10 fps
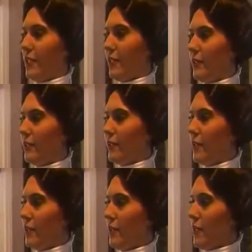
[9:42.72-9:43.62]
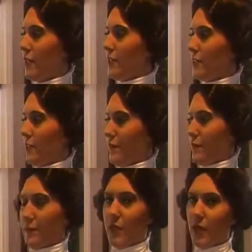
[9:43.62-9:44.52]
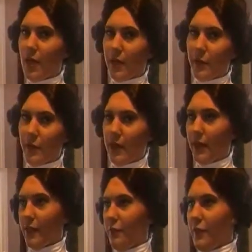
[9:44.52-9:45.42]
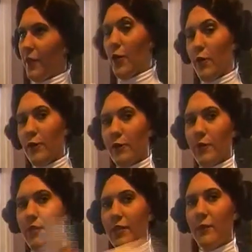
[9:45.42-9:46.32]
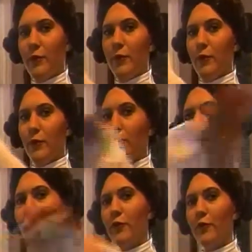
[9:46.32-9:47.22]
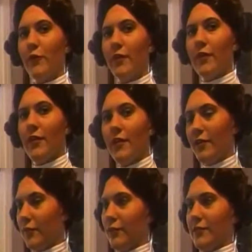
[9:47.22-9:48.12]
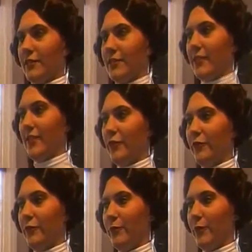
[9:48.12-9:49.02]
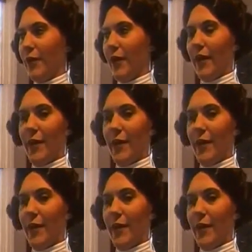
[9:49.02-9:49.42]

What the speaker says: it was pain. Also, the sleeves still have their, like, longness to them, and they move around, they flow, which is super great.